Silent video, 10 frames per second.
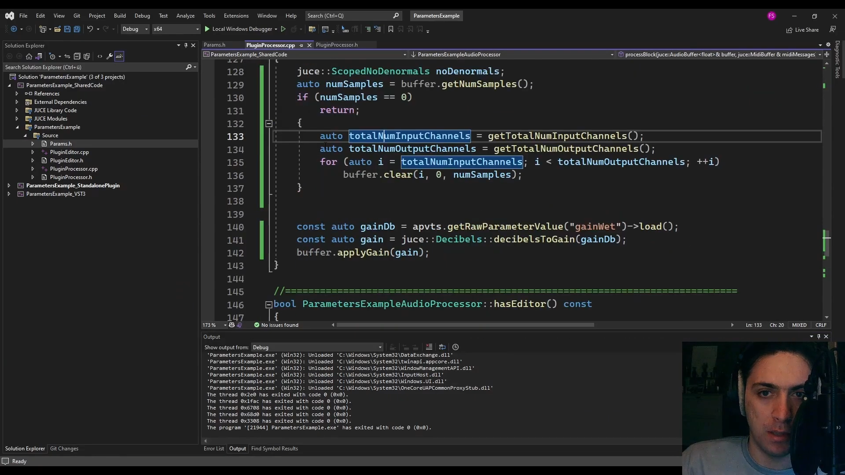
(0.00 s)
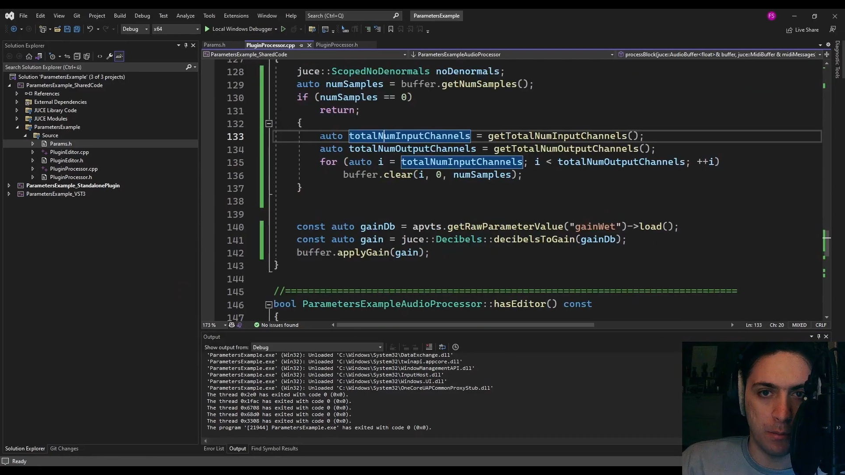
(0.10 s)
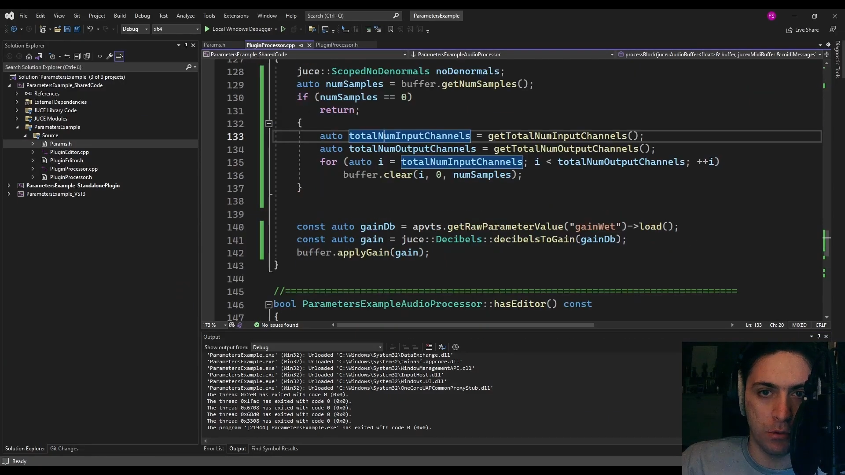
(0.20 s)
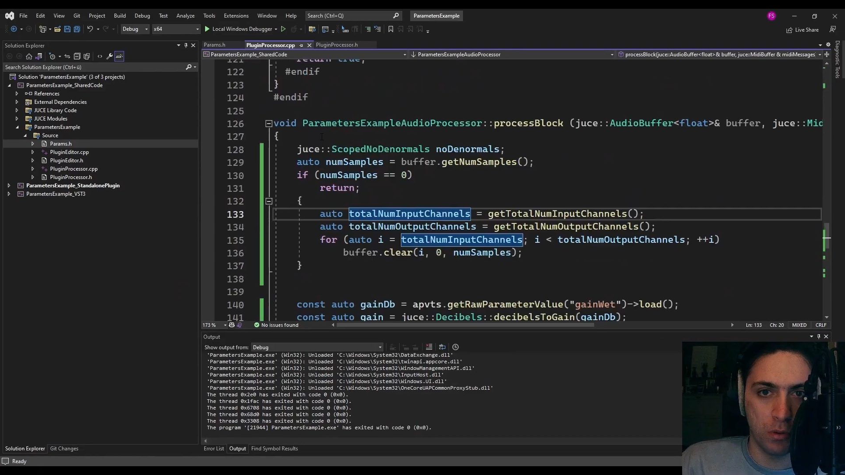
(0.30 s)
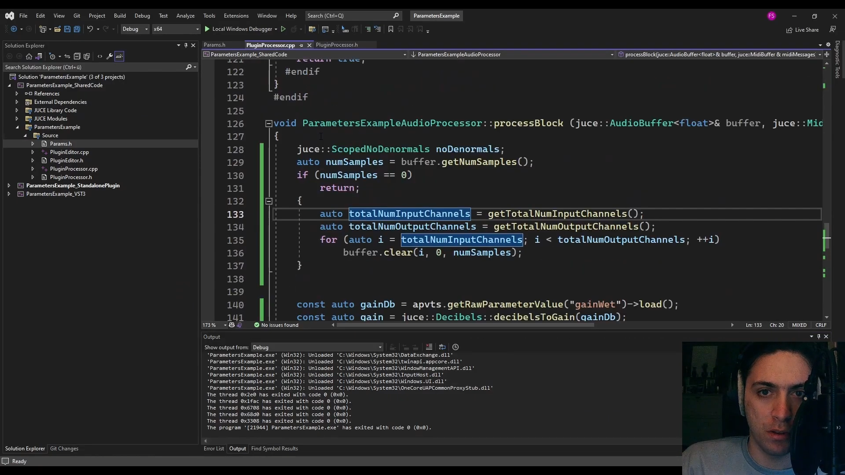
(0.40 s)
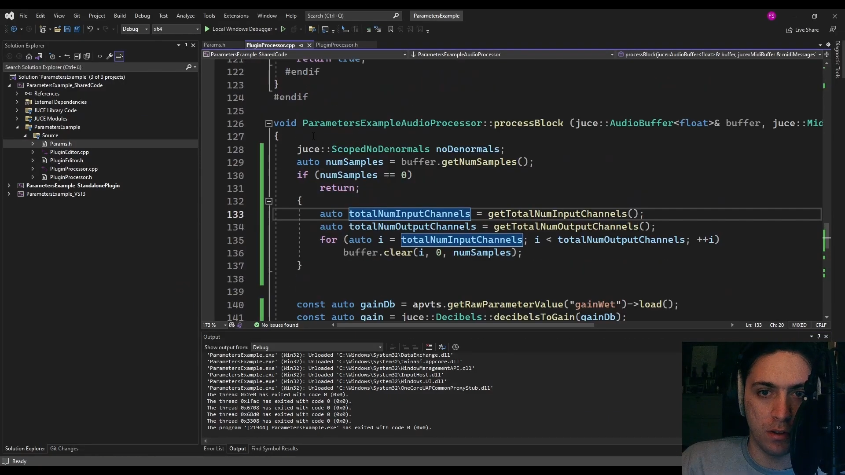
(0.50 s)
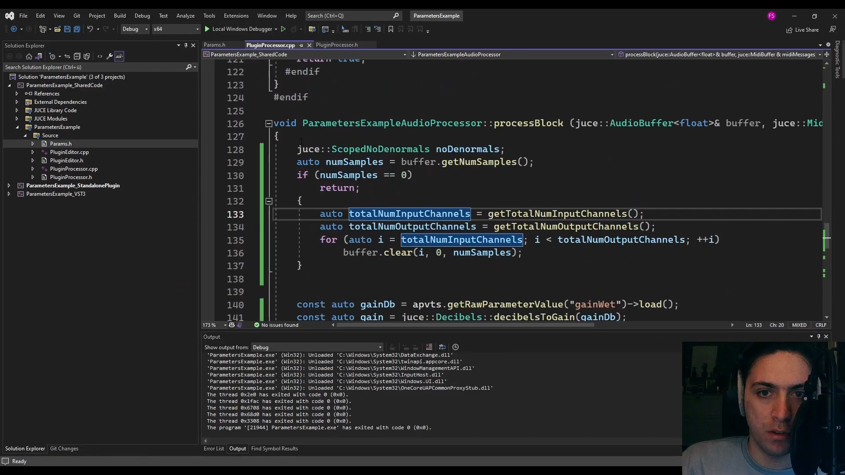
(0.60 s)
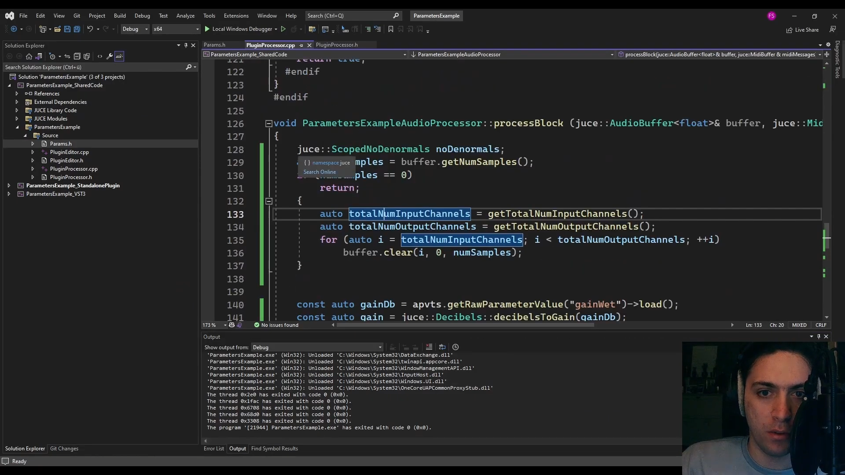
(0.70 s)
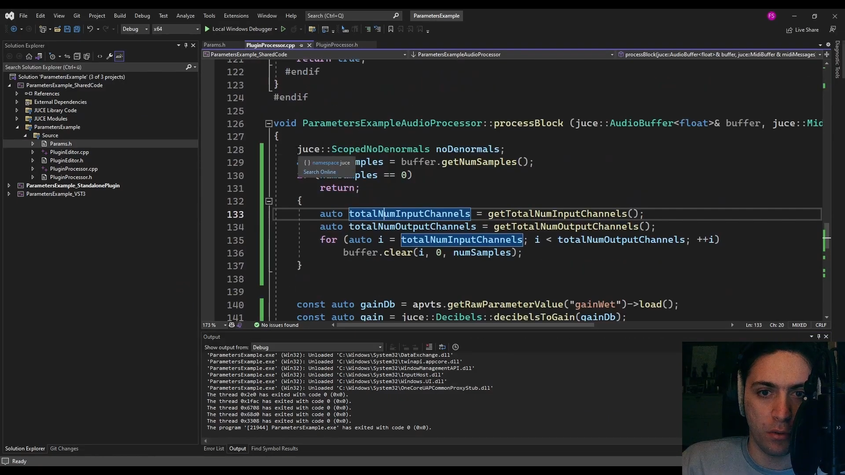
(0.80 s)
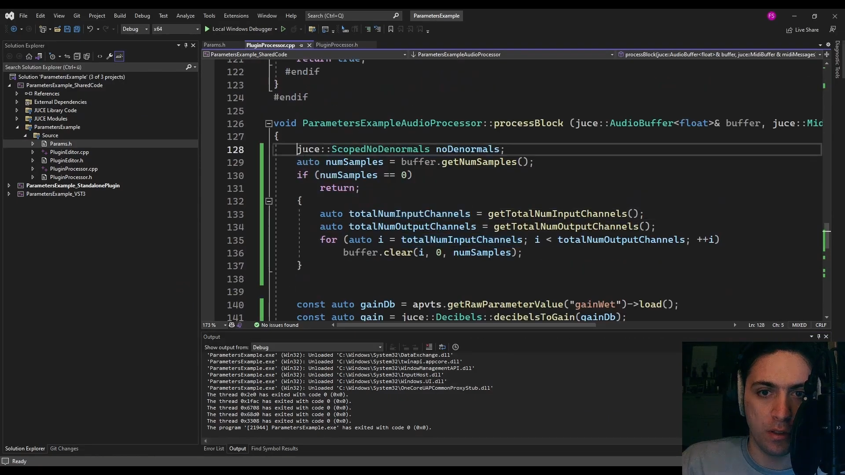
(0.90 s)
I'm doing
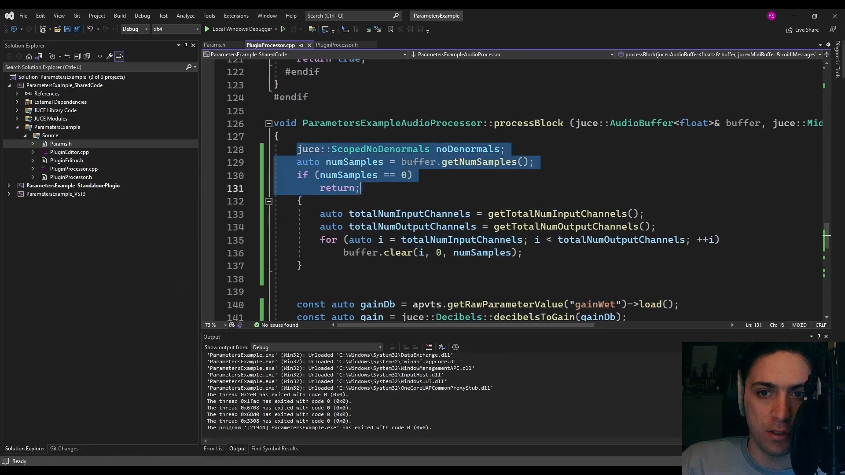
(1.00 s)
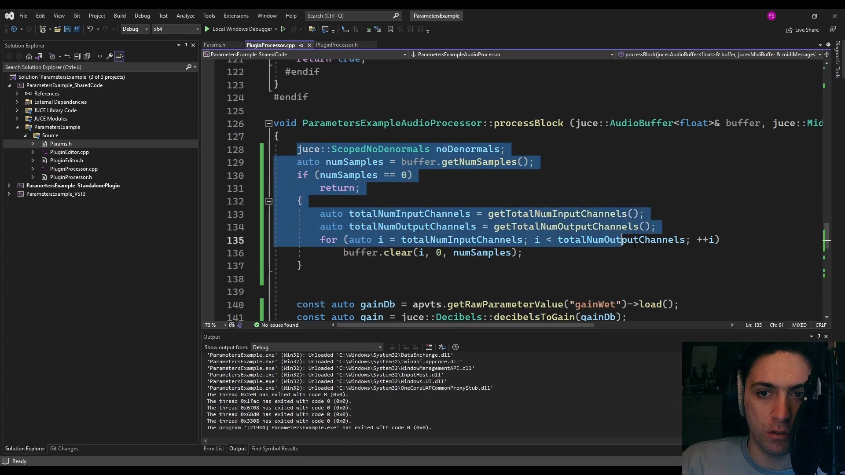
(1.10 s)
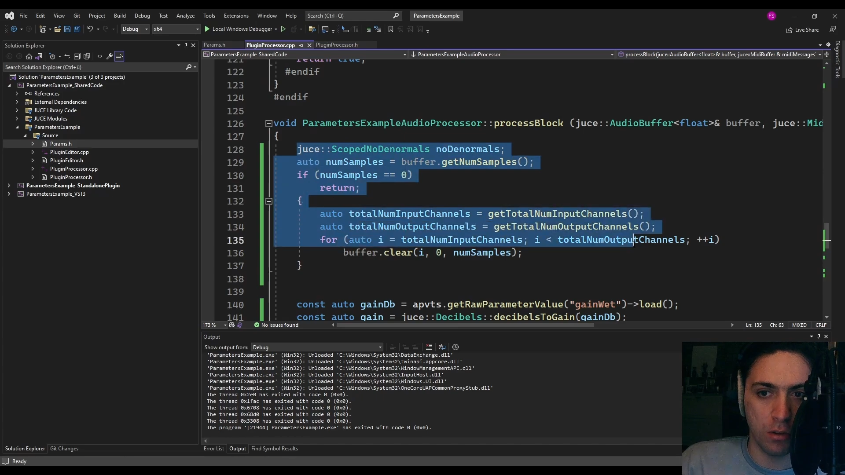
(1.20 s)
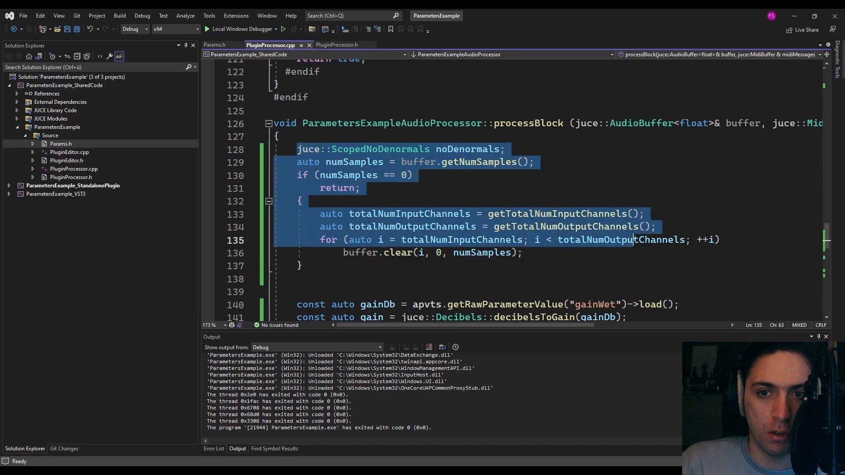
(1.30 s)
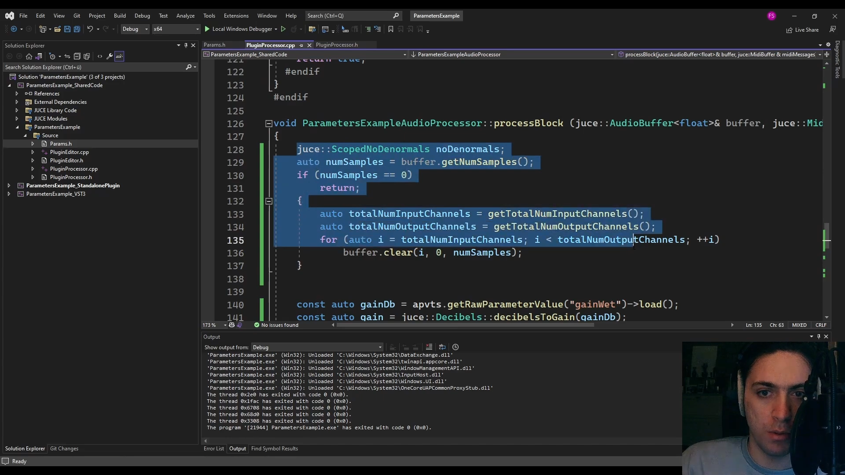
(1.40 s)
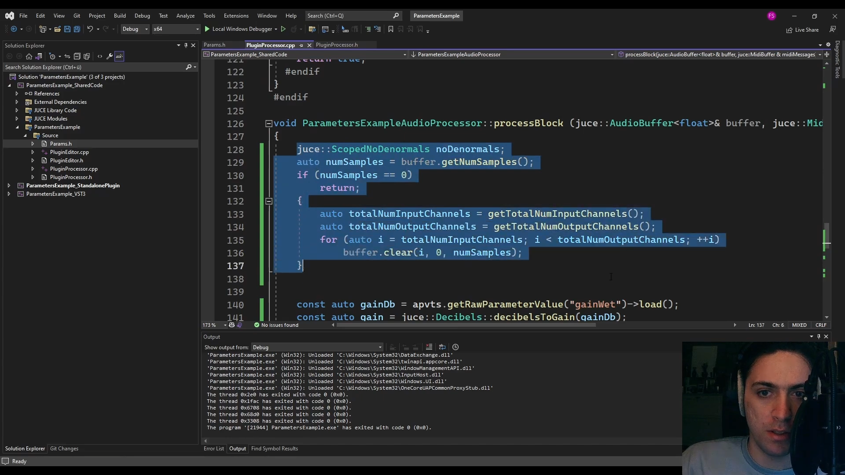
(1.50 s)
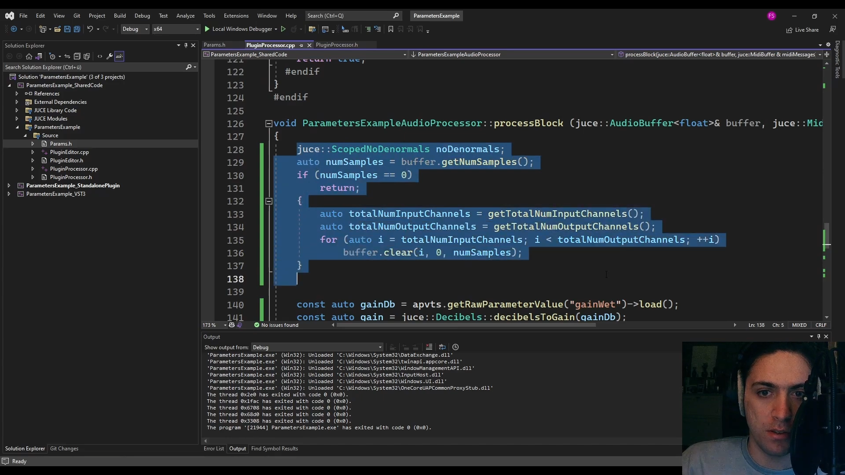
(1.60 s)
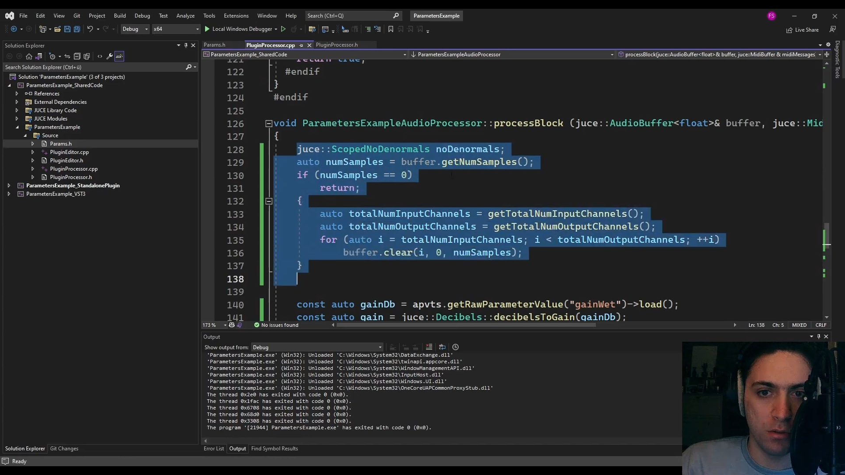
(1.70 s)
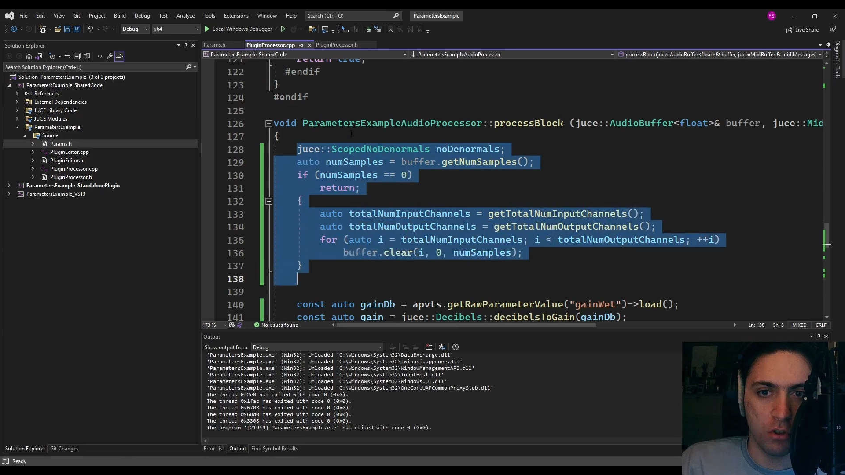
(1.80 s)
the things that you always do: